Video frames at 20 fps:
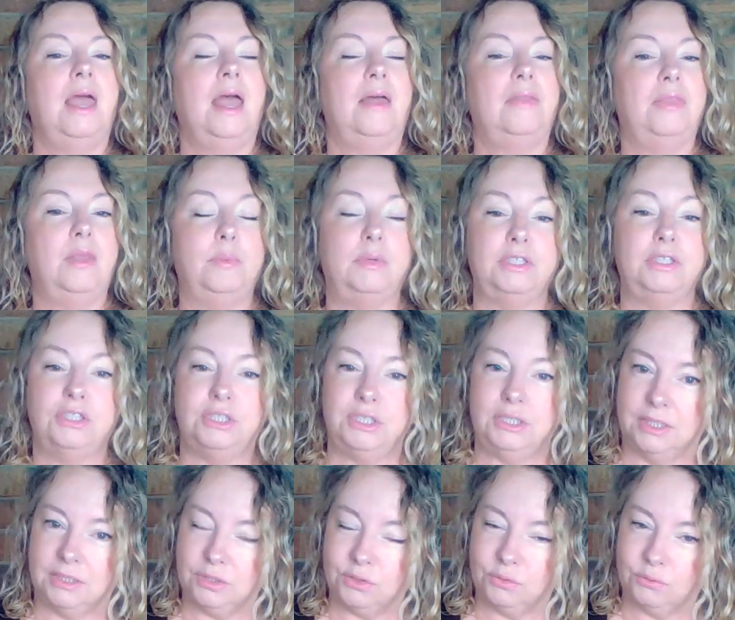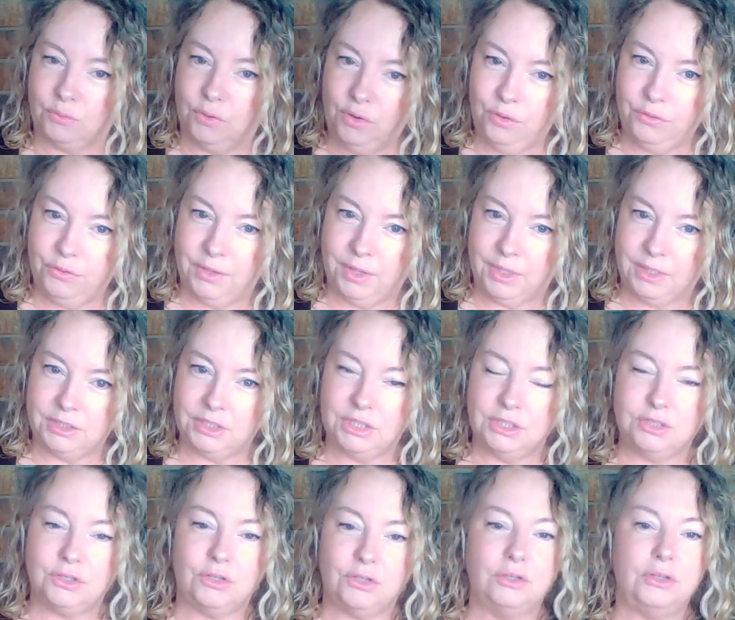And then when she does the wrong thing,
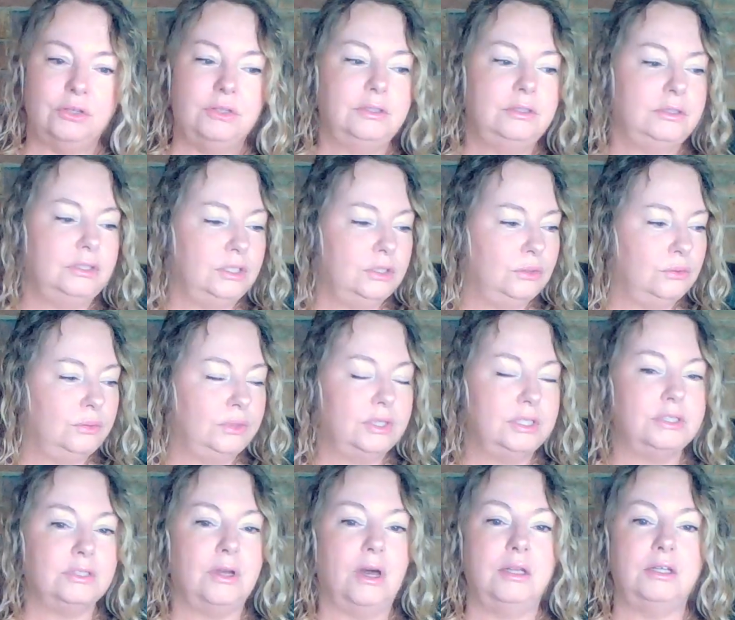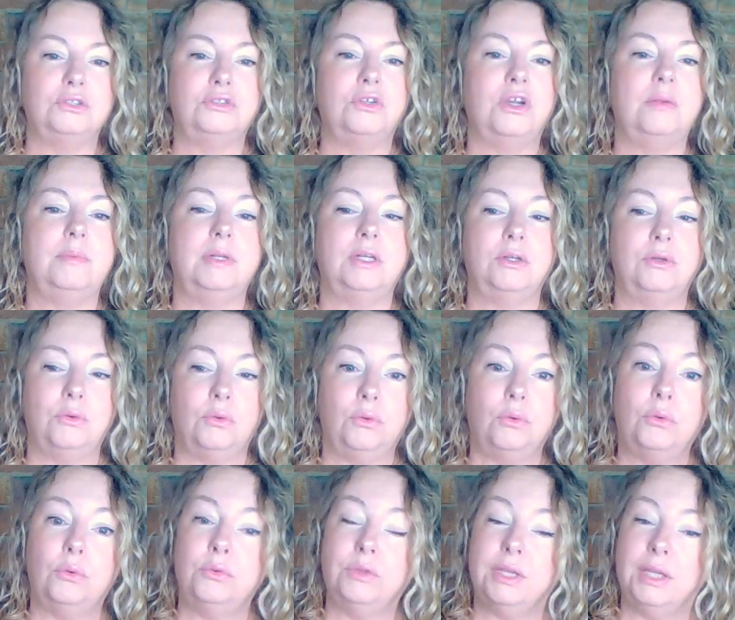she's going to deal with the silent treatment and
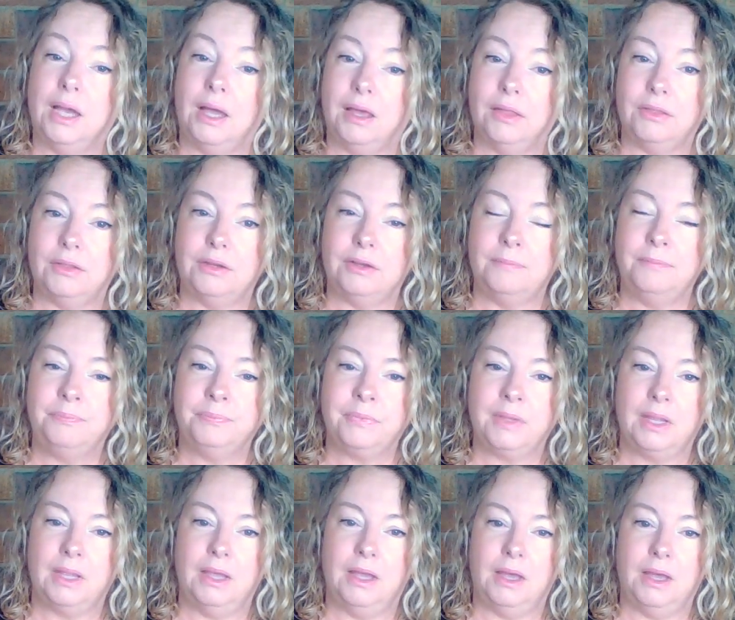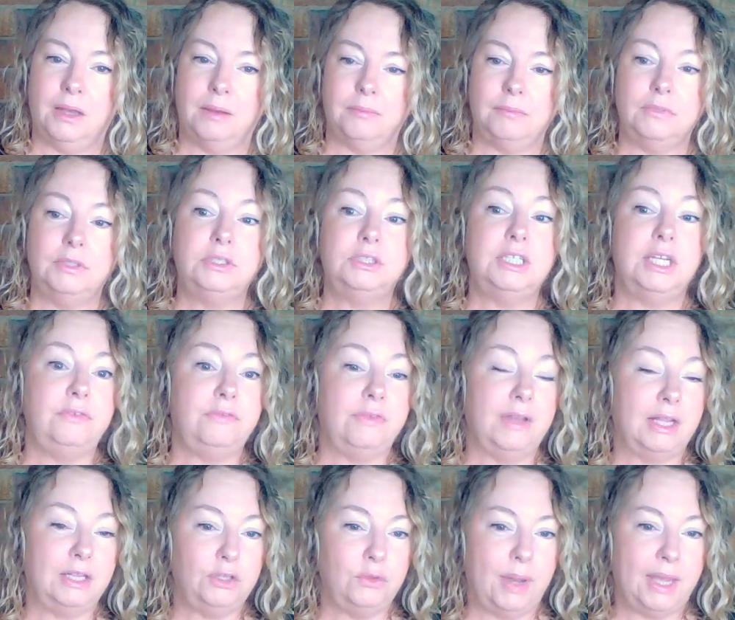all the other um,
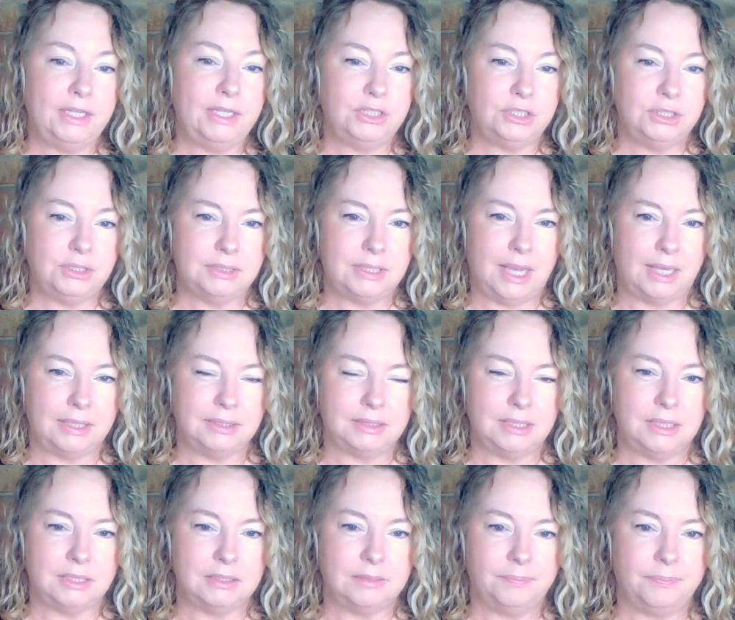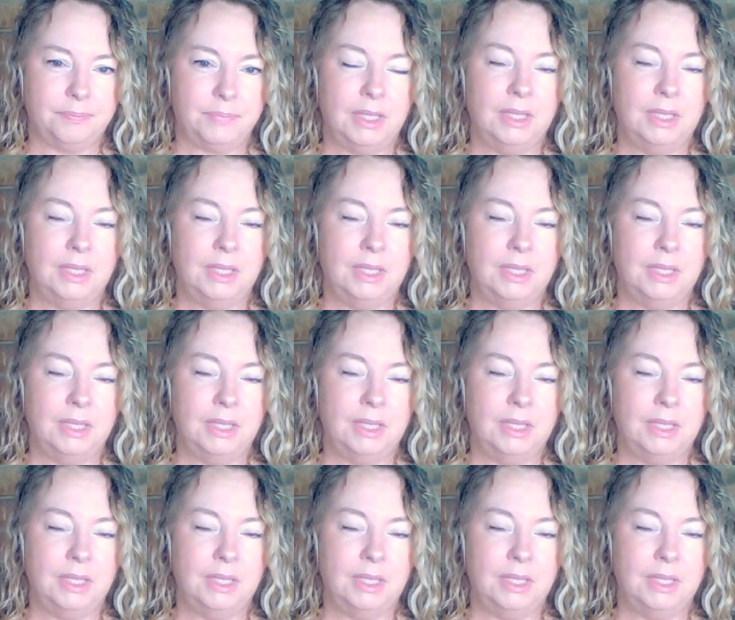devaluation tactics.